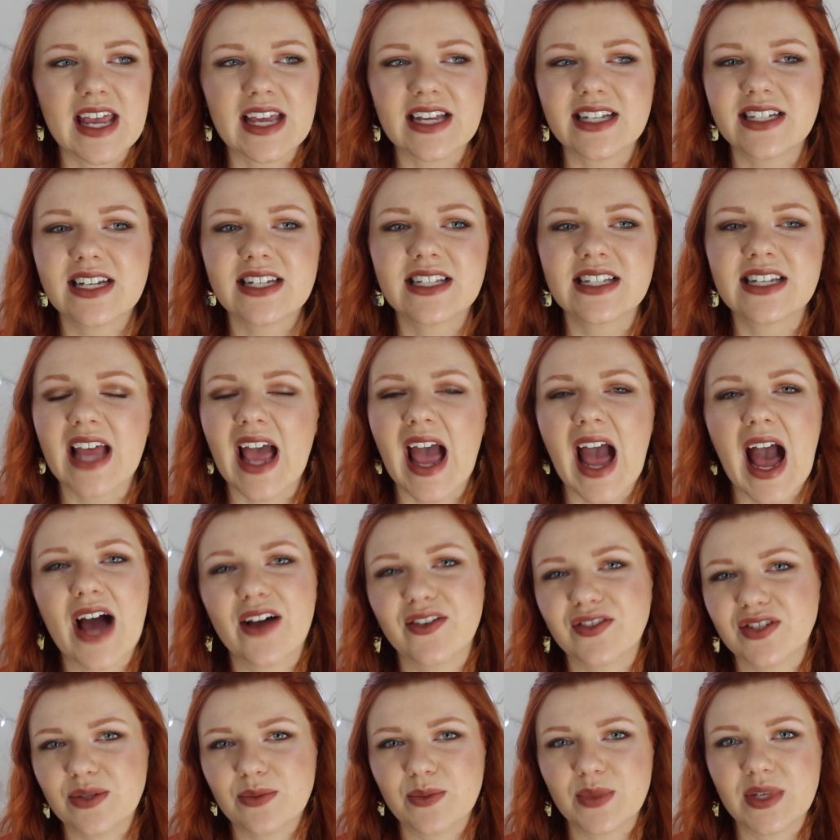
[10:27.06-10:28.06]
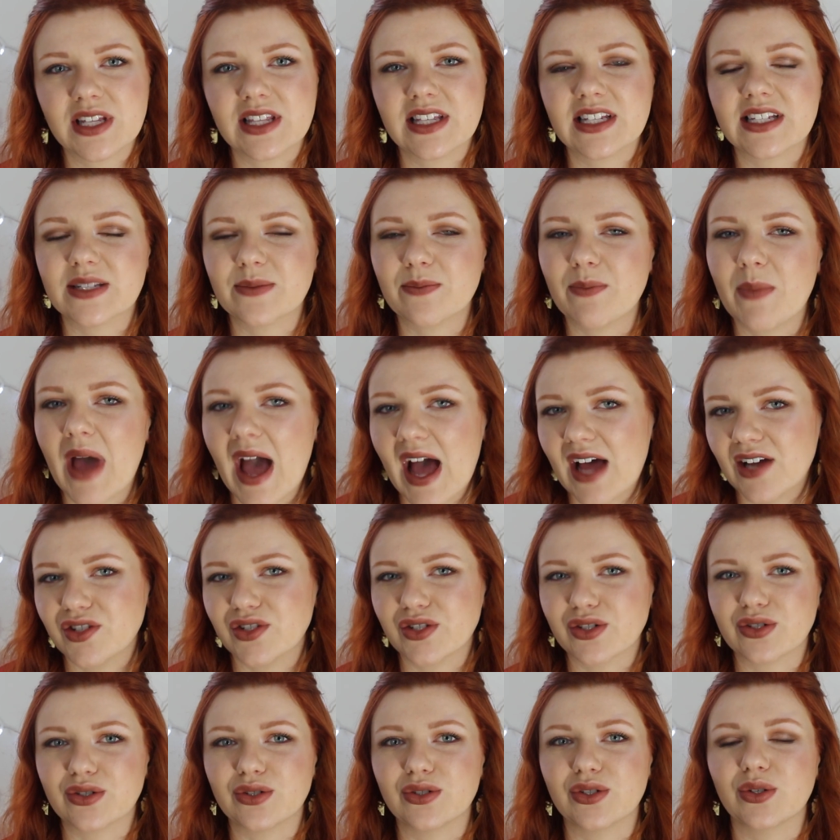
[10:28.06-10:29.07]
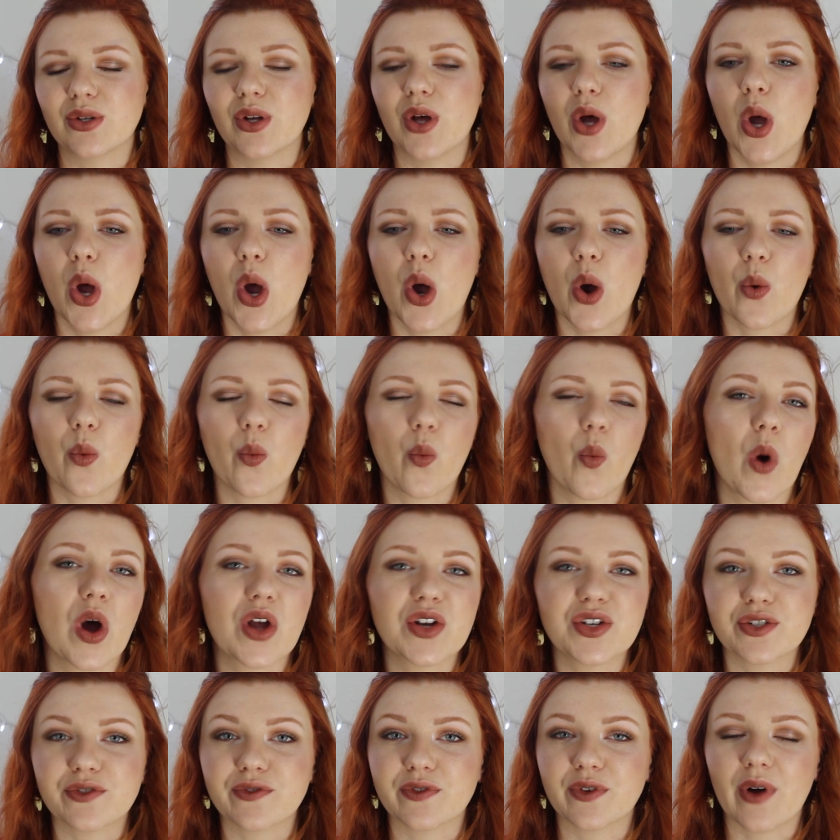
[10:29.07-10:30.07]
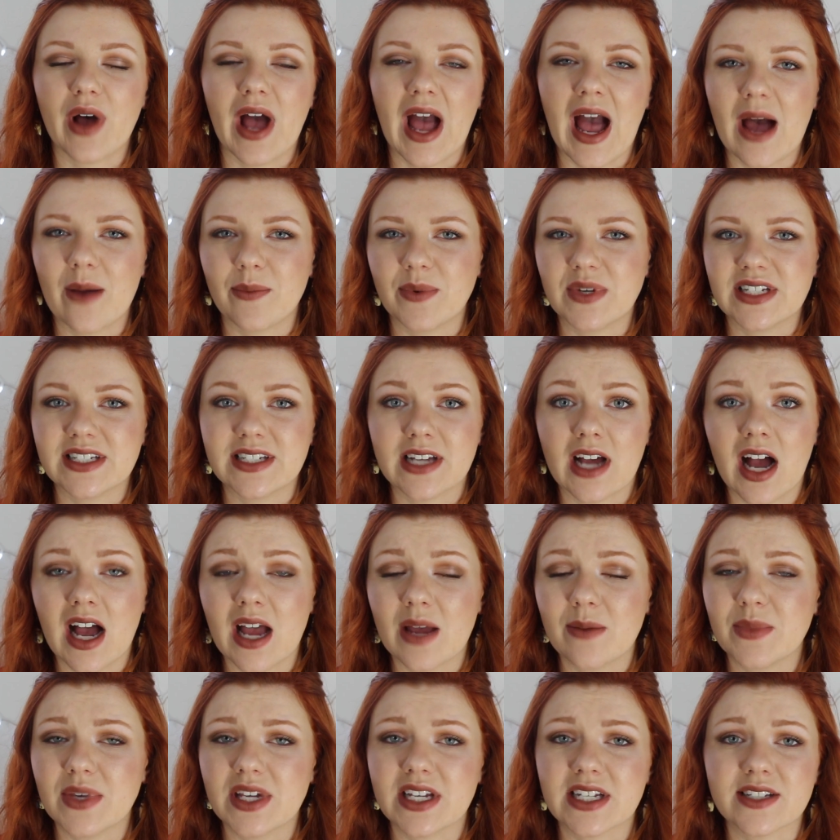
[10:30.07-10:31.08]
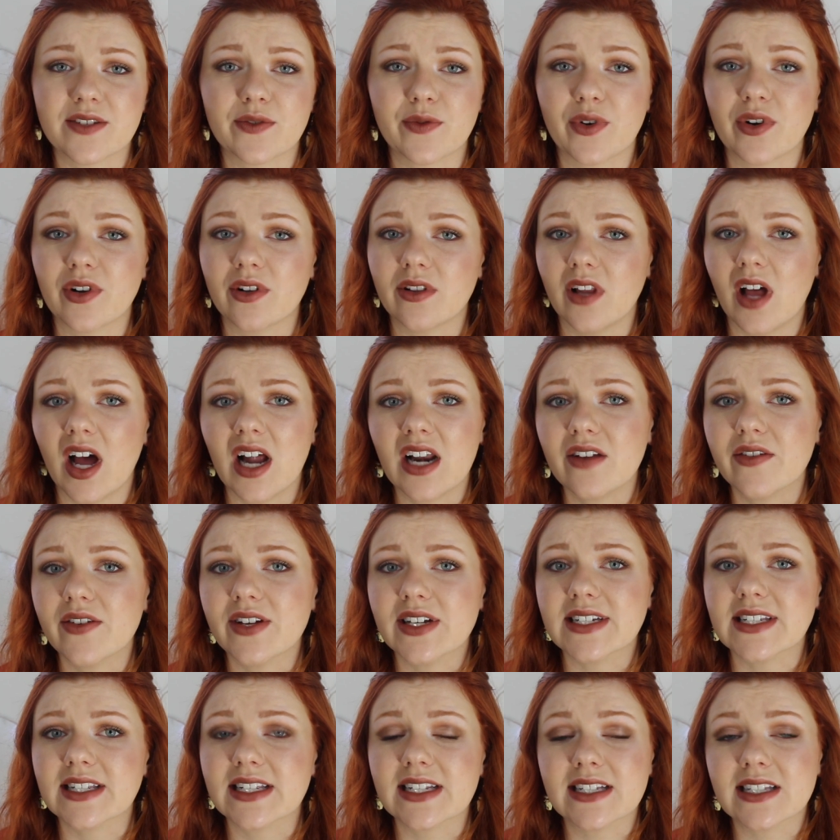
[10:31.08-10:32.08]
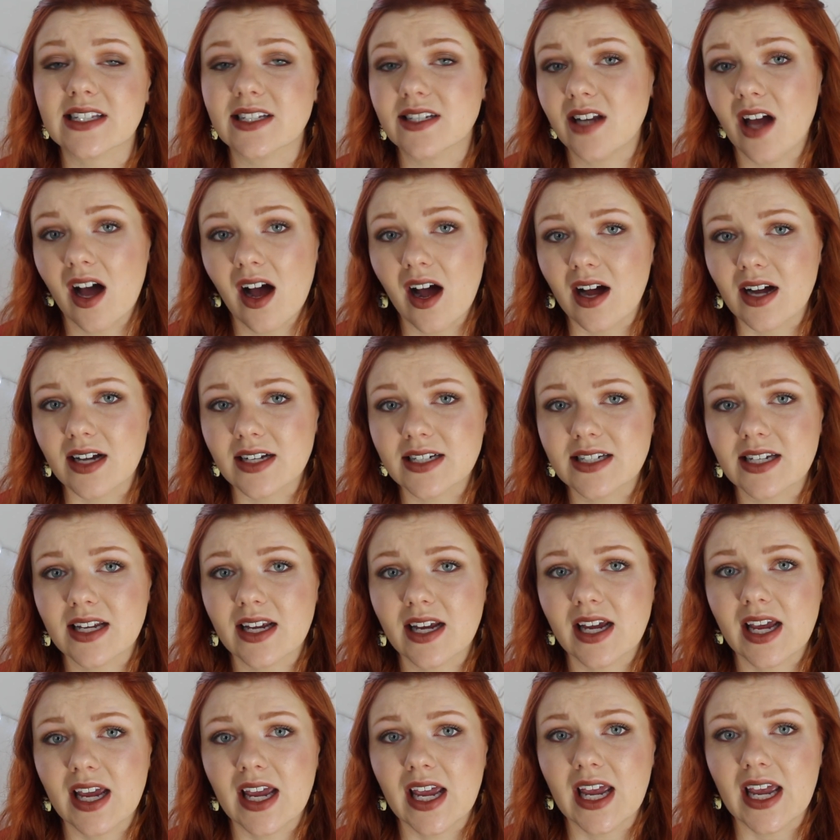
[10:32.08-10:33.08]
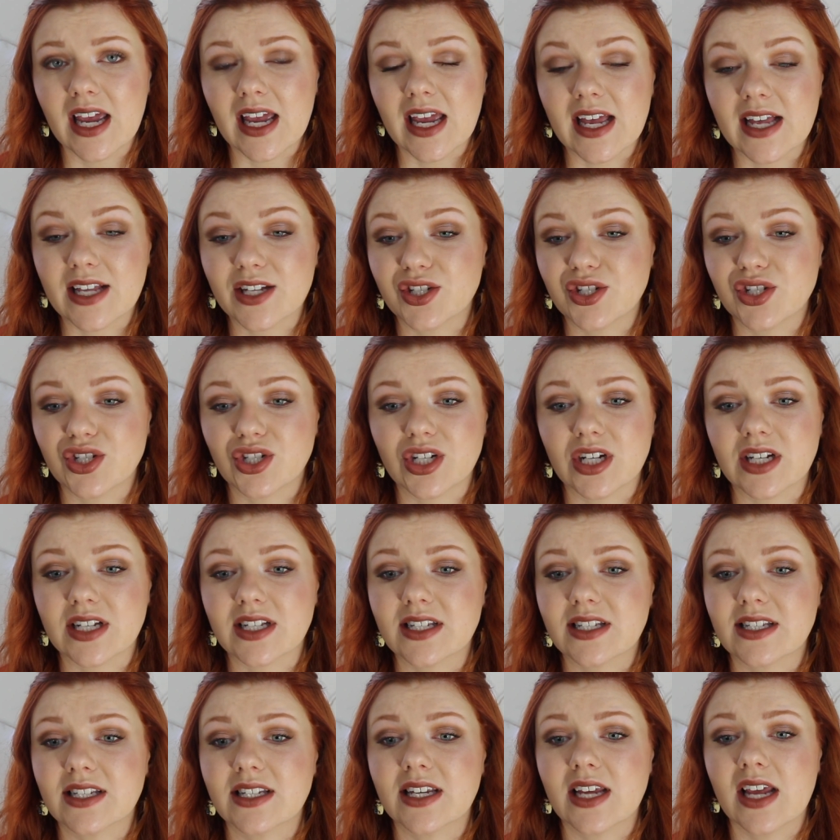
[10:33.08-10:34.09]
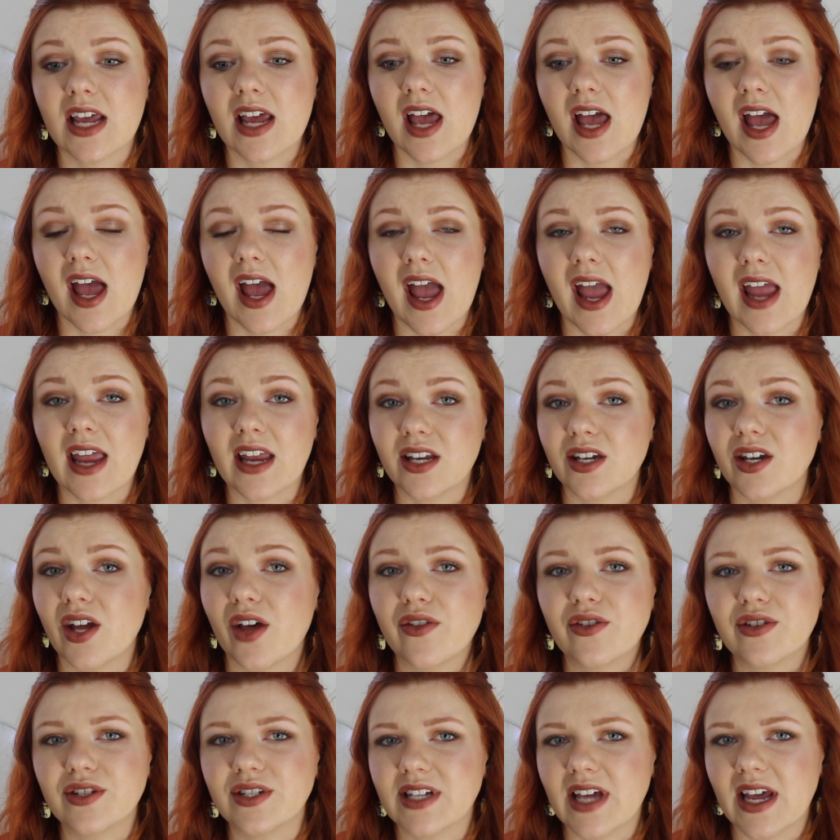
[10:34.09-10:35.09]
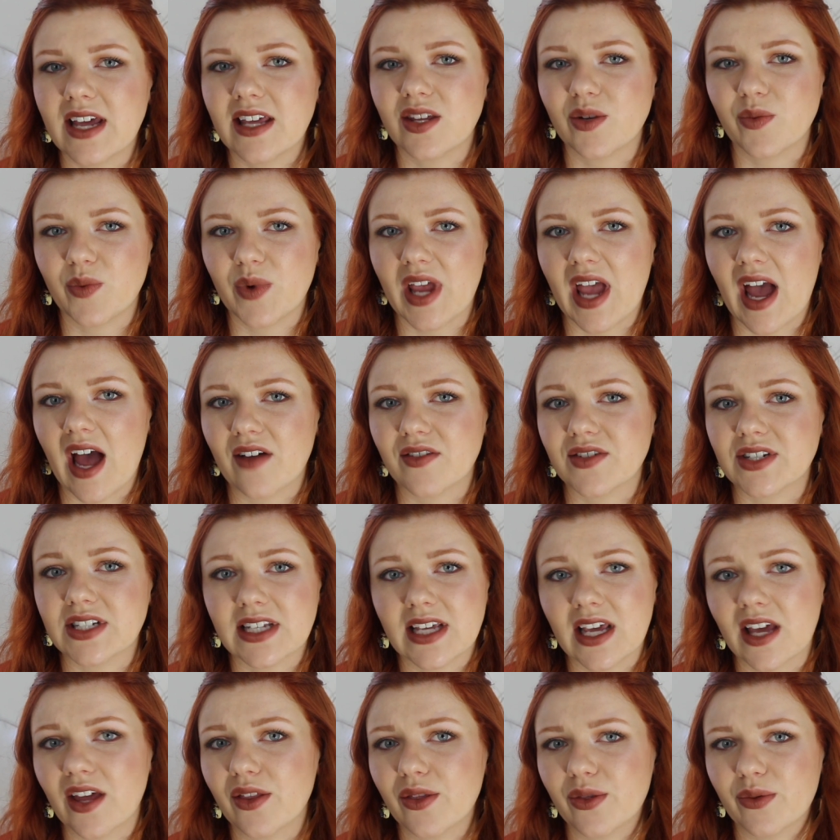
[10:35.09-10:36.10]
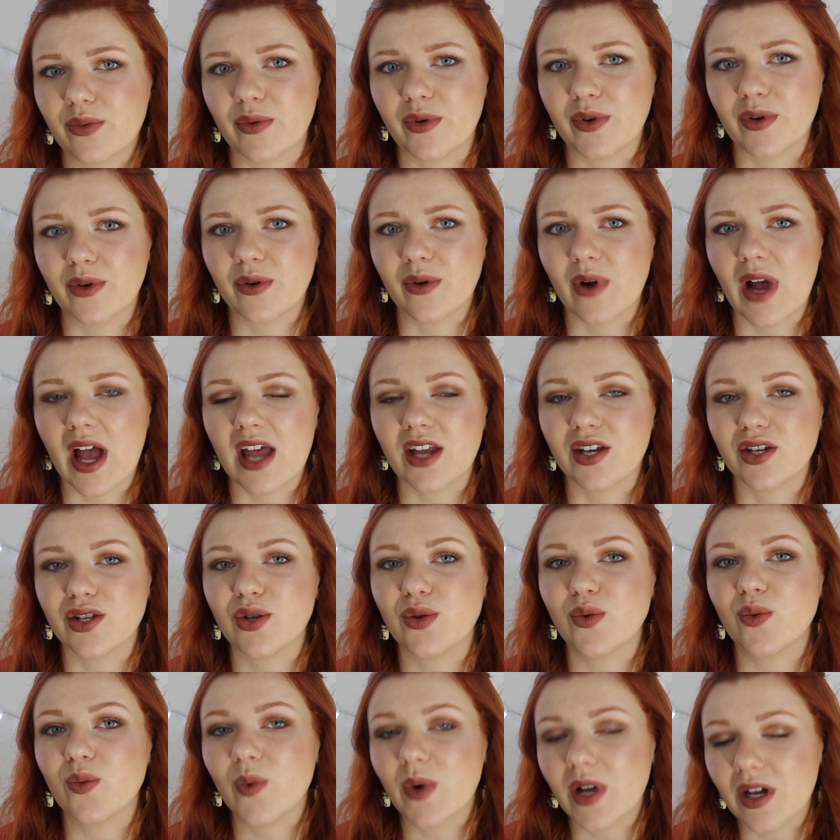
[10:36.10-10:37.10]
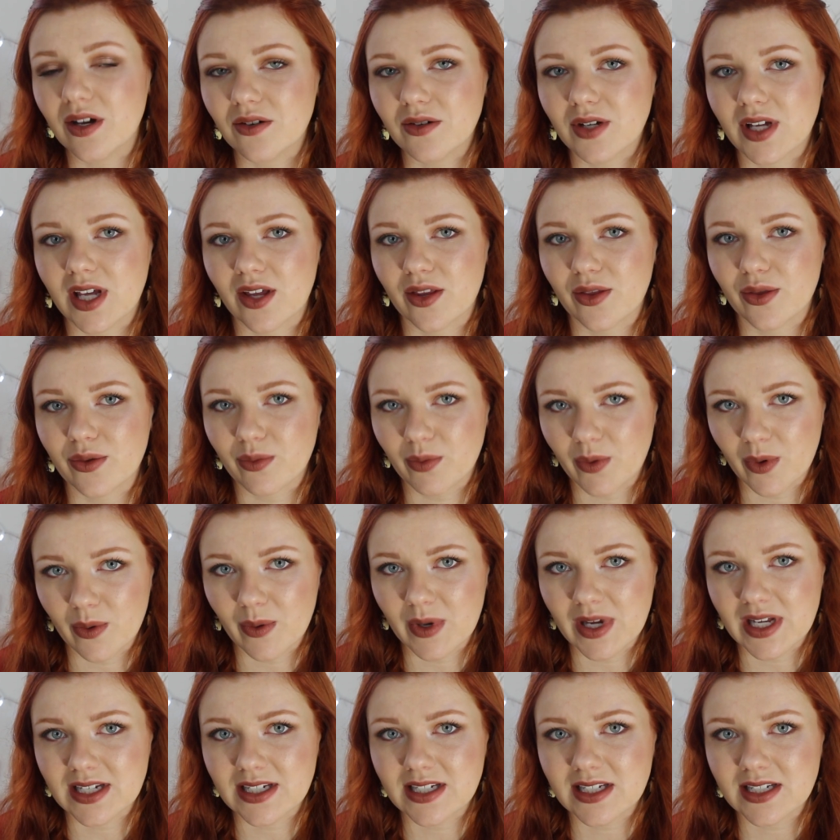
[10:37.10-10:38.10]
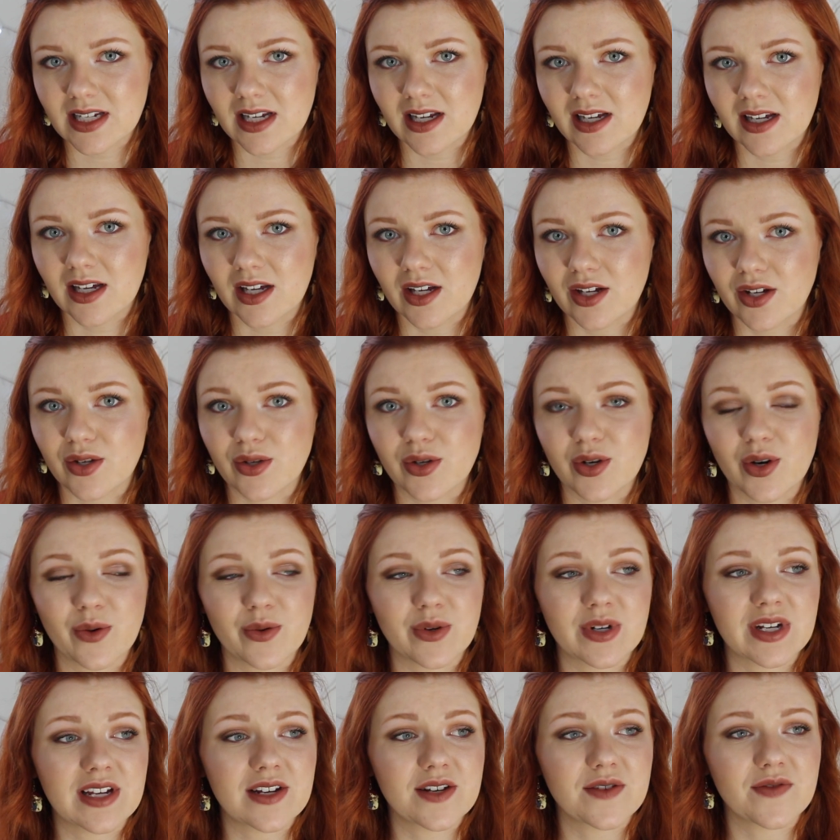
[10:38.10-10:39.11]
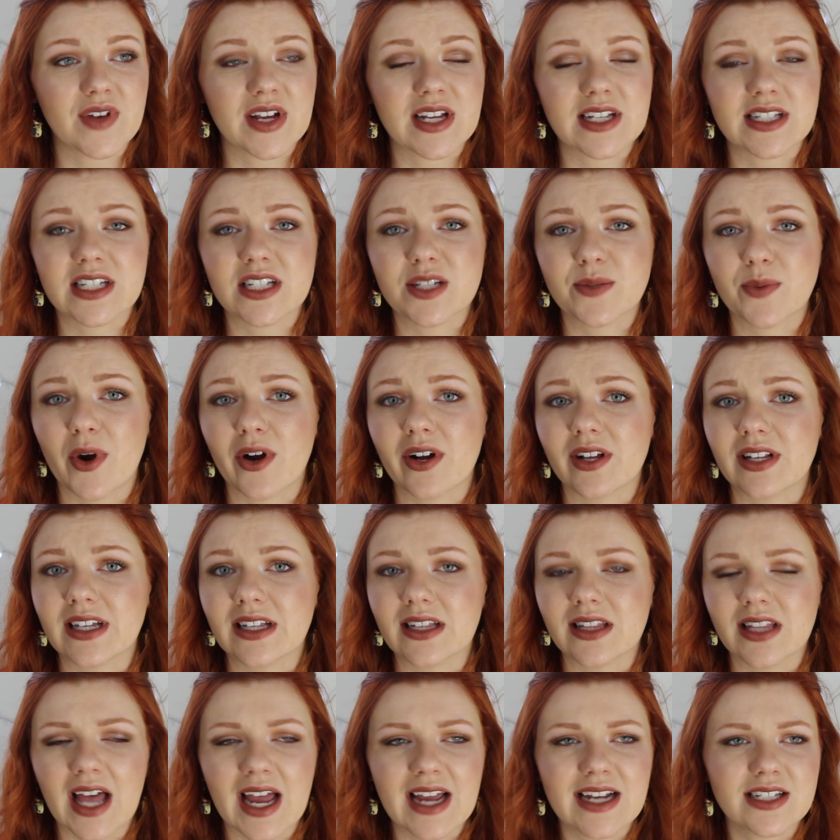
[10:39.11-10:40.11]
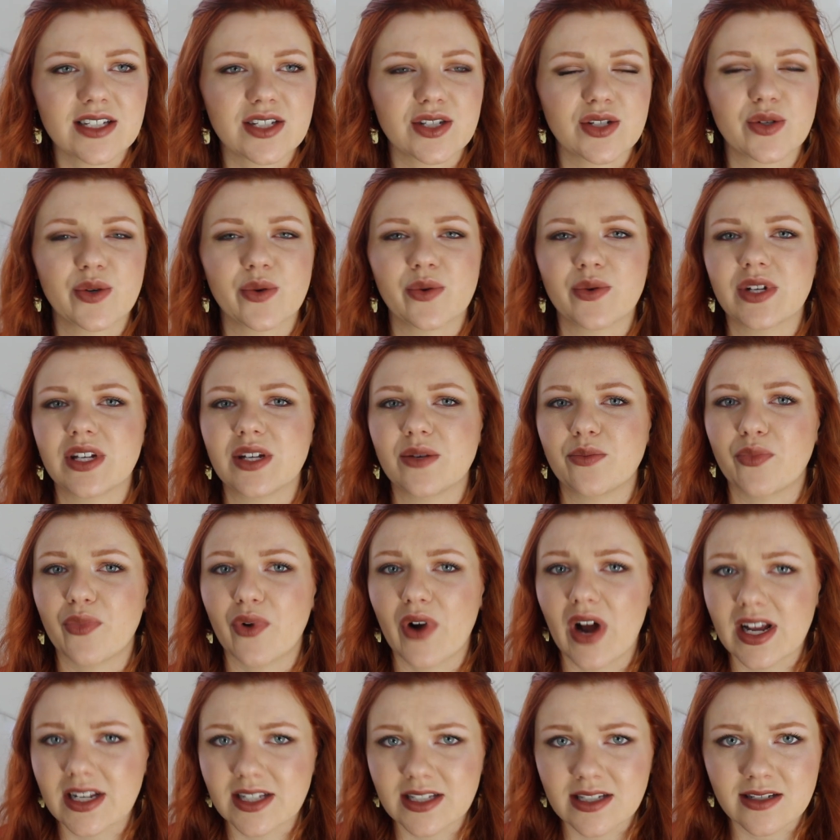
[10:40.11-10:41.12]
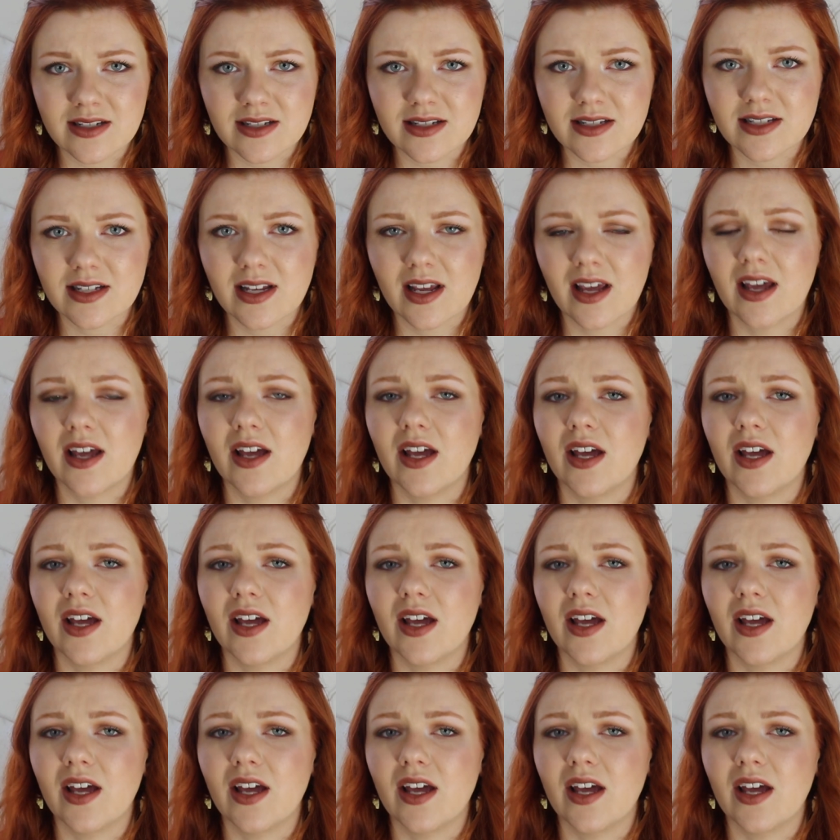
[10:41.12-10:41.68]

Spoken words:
It doesn't have to be this magical, wonderful, happy time, because for a lot of us, it's not. It's just another day that we have to get through, and you will get through it. You don't need fancy sparkling lights. You don't need presents.